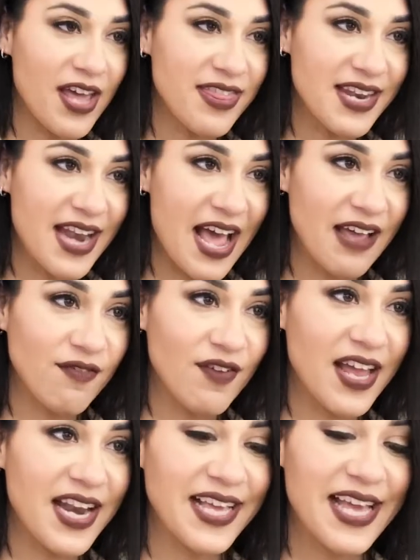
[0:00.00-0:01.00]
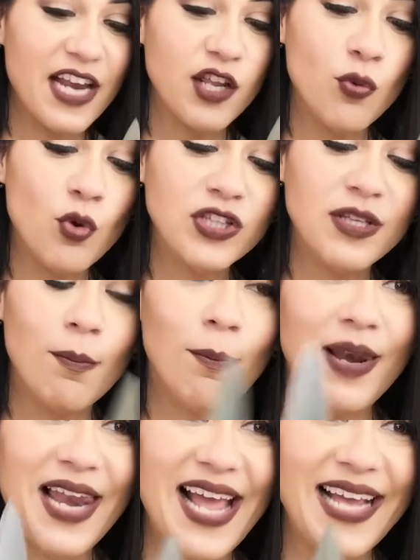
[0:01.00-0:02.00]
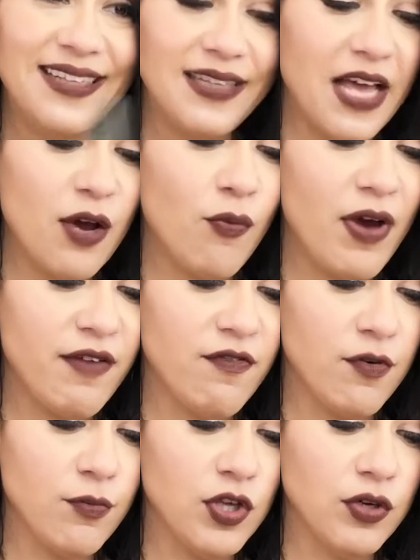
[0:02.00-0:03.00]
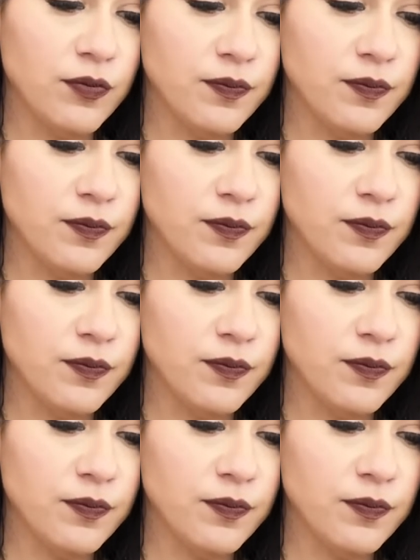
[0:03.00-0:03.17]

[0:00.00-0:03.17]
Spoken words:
the knife, and again, you want the blade away from you.